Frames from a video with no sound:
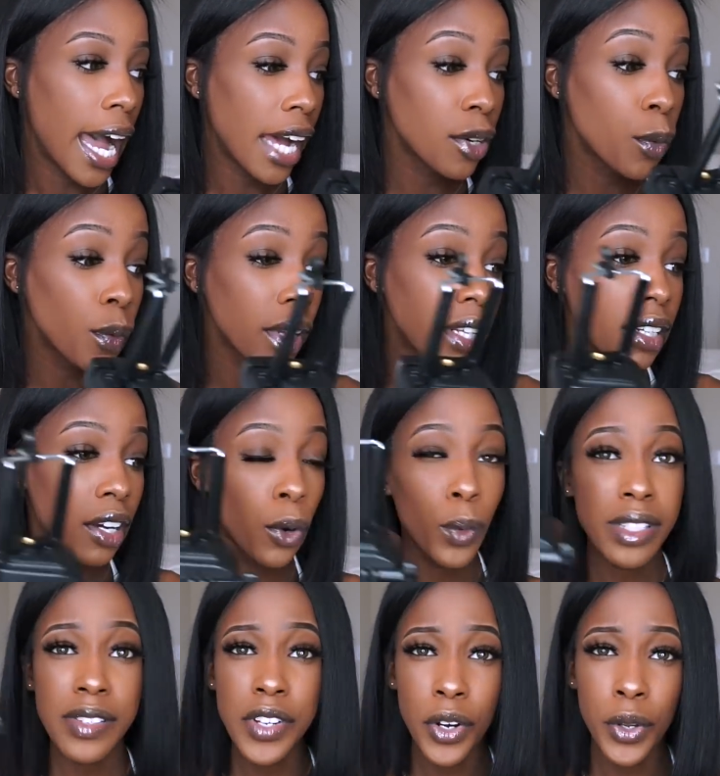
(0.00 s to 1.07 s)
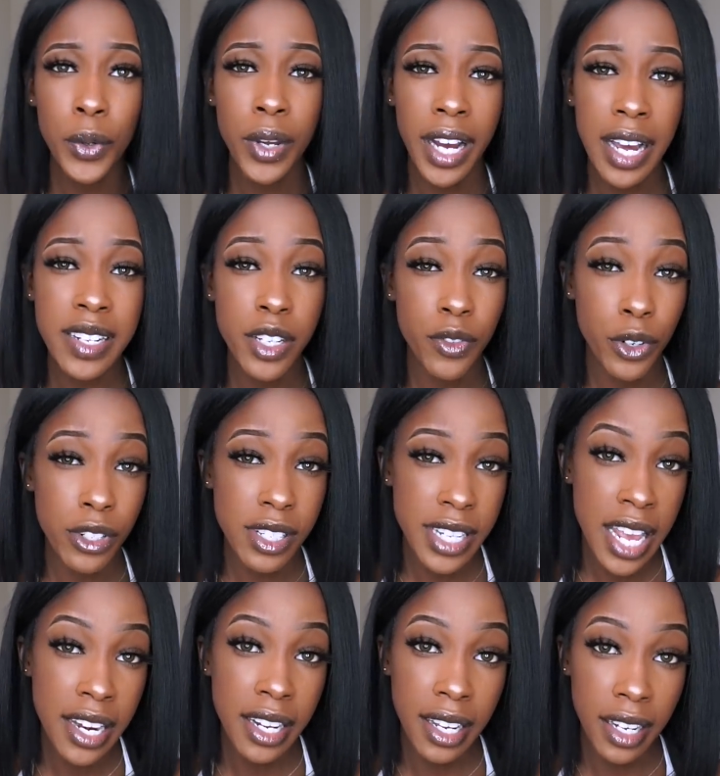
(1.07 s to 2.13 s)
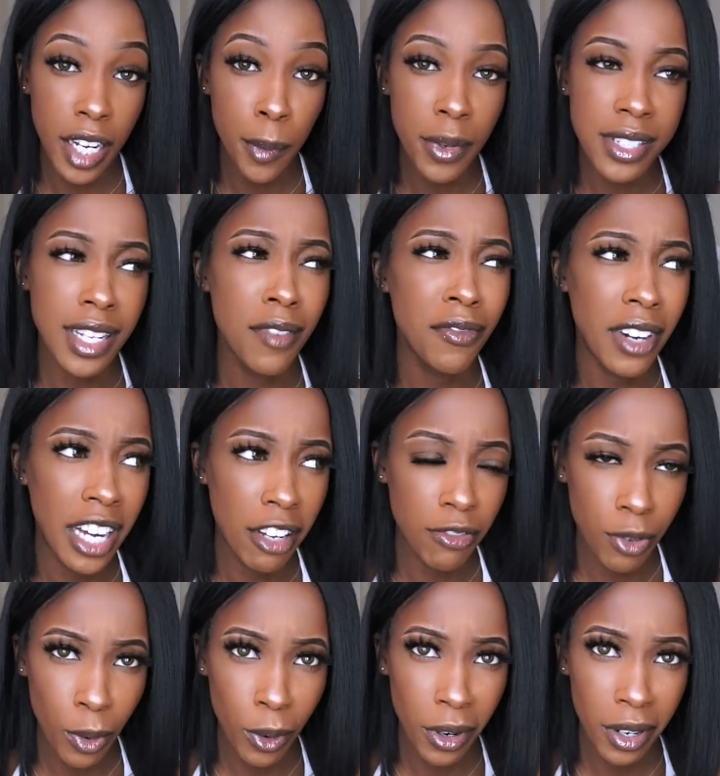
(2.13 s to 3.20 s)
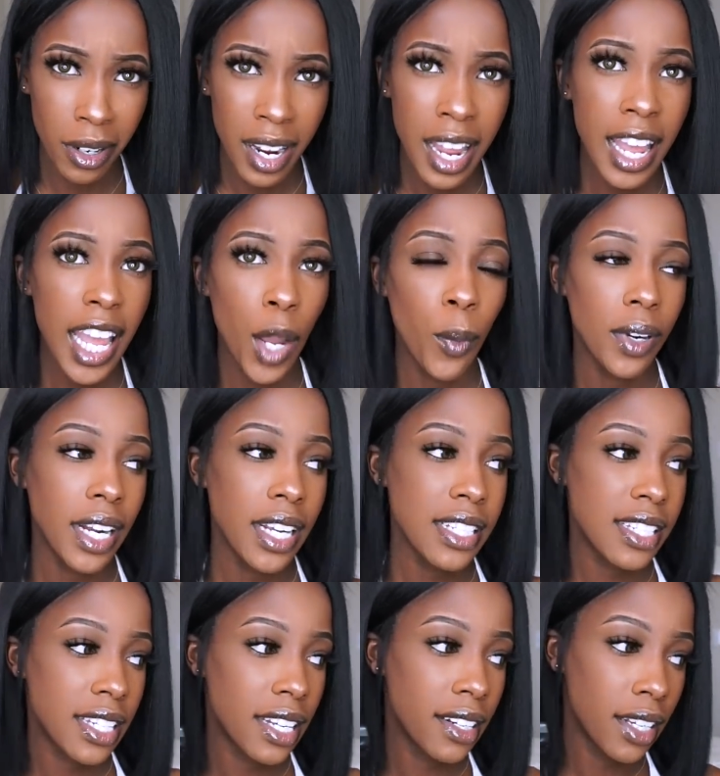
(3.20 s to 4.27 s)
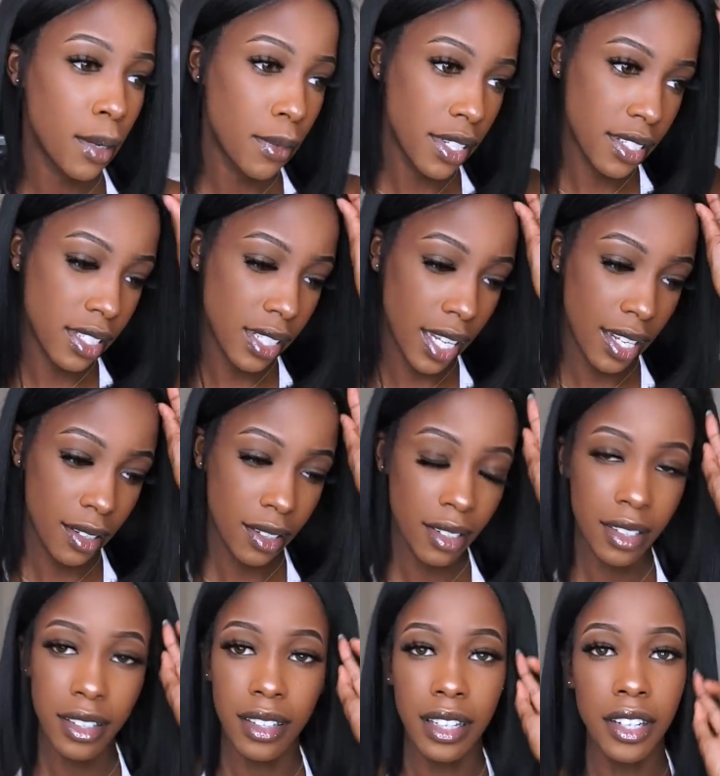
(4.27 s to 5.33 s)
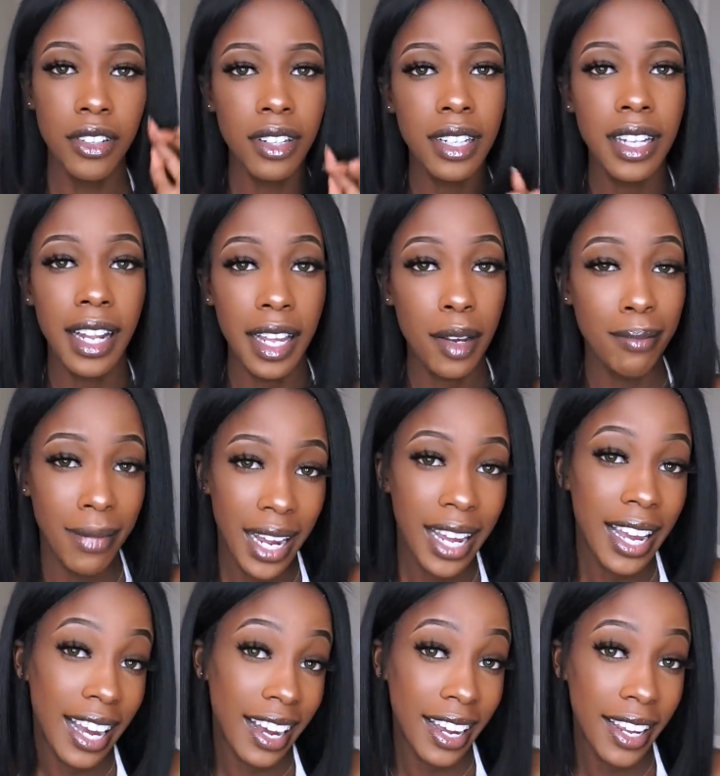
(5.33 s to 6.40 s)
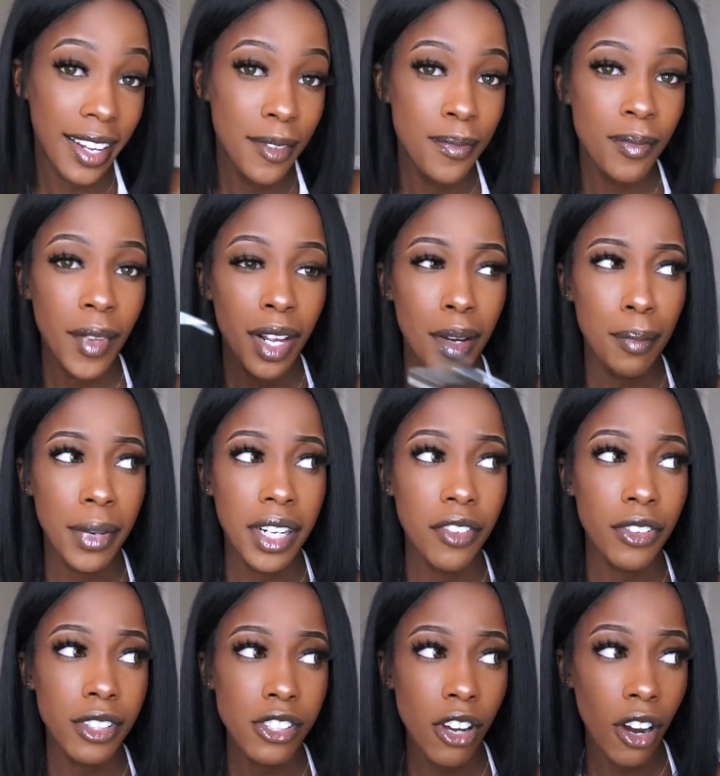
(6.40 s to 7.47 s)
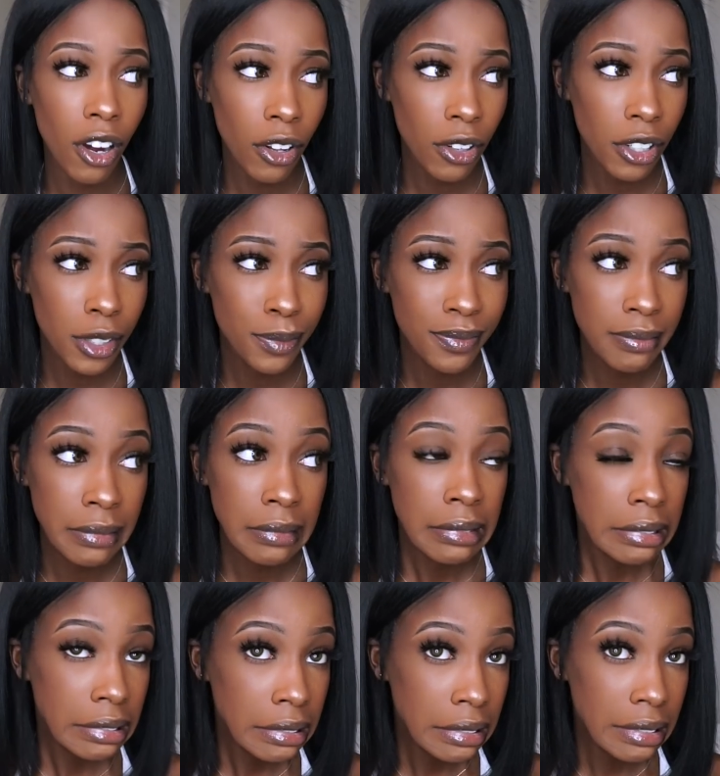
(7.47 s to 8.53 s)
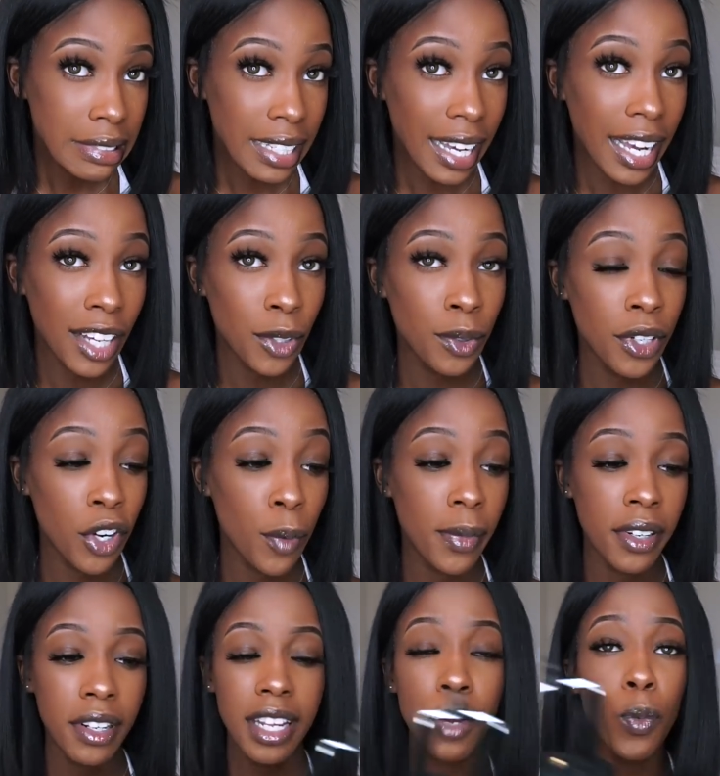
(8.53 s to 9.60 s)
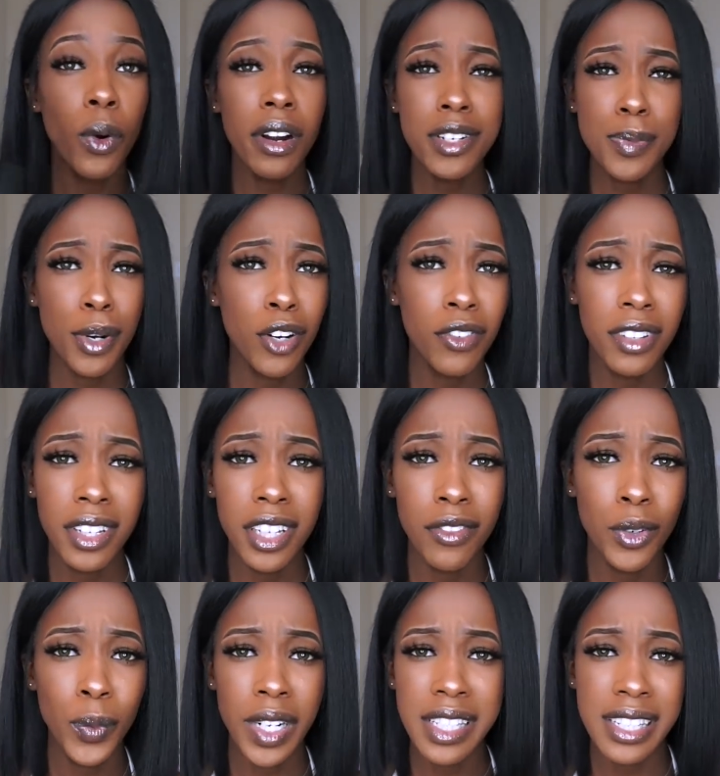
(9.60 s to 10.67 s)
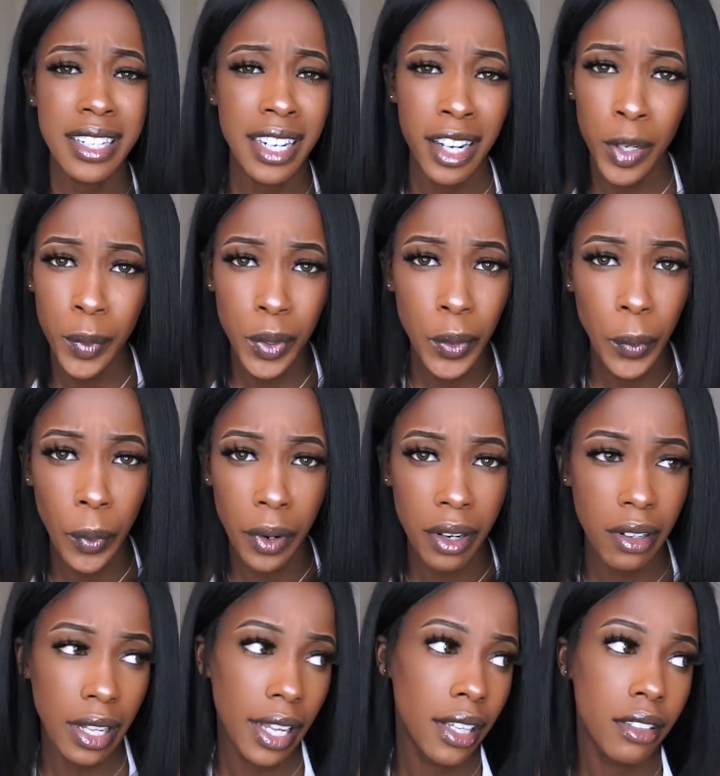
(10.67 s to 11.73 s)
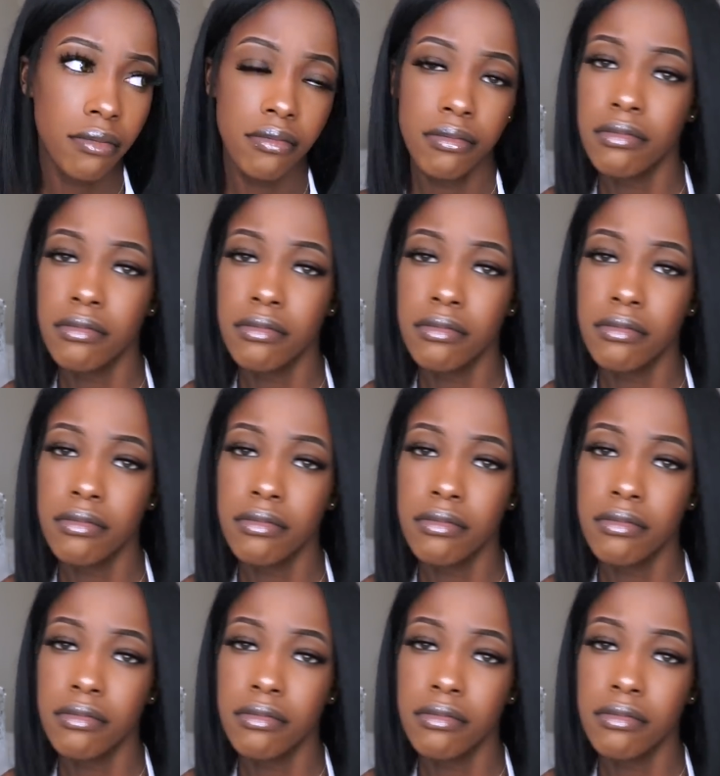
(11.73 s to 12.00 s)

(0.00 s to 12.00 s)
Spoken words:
don't really know what to tell you guys if you're standing up, because I'm 5'4", and when I stand up, this is like literally like my height. But if you're taller, I don't know, but it works perfectly if you want to sit down and record. Like,